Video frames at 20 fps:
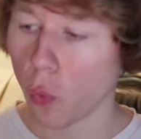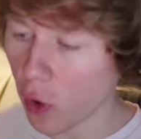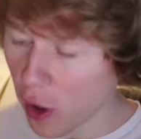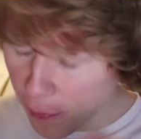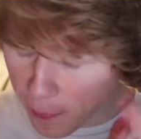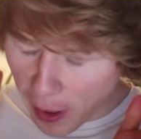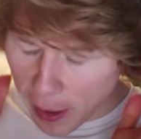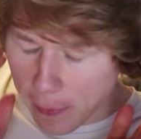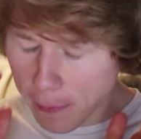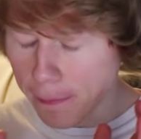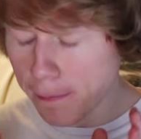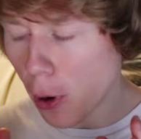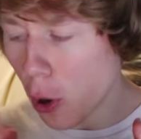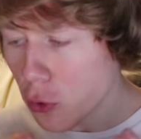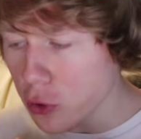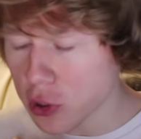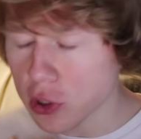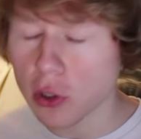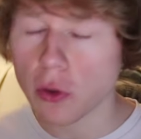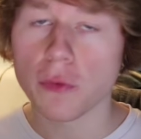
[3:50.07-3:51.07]
One of my
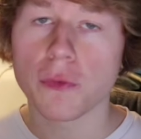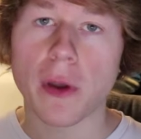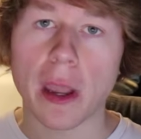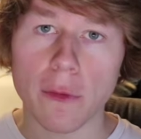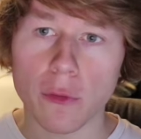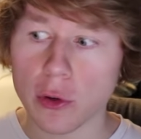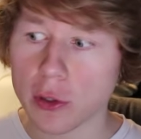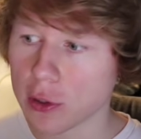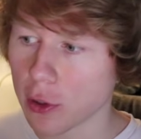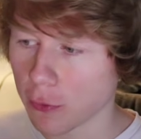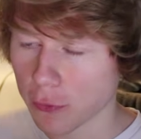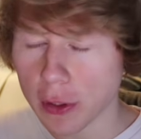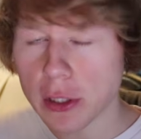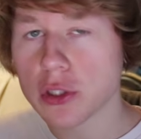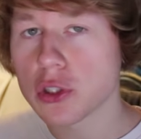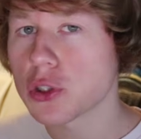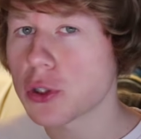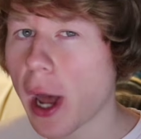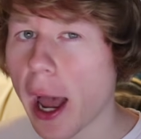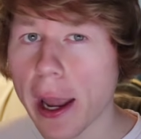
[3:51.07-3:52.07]
personal favorites of this
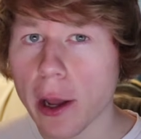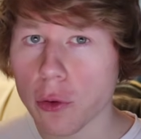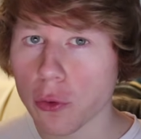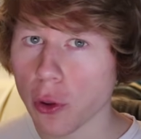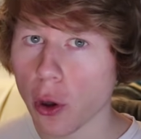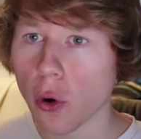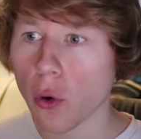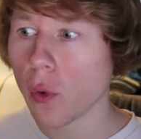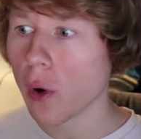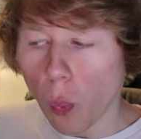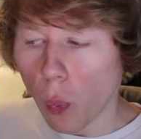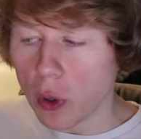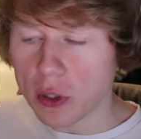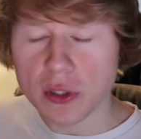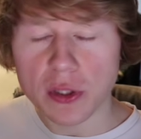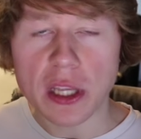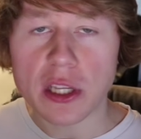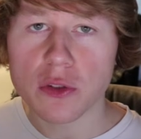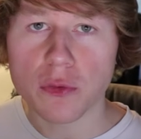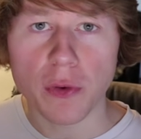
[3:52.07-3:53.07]
style, though,
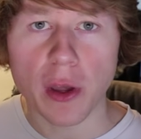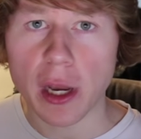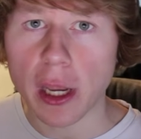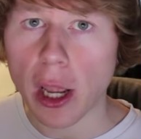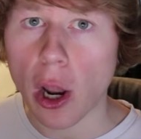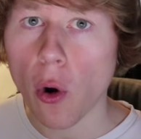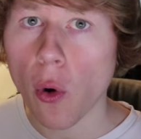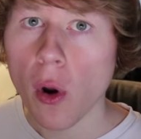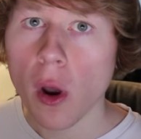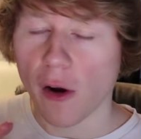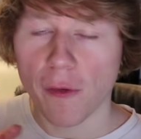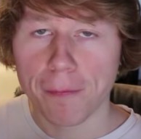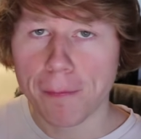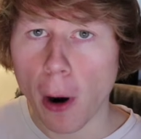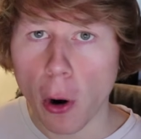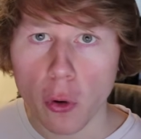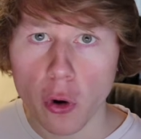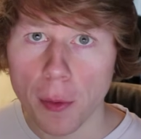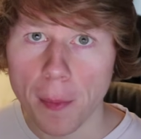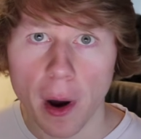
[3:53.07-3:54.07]
was this video of
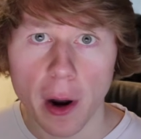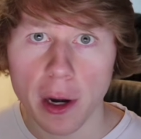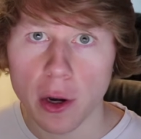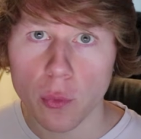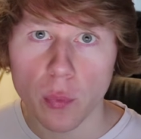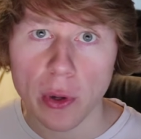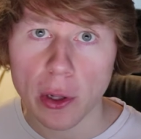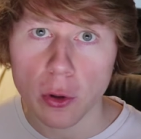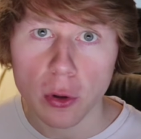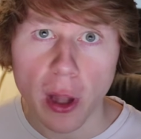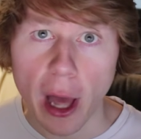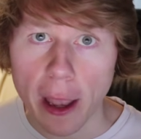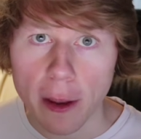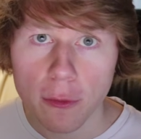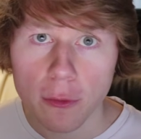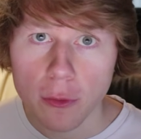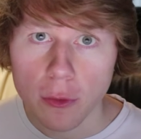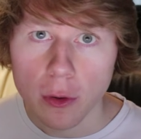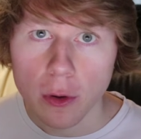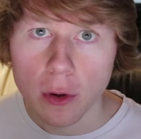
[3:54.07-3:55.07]
Pokemon in real life.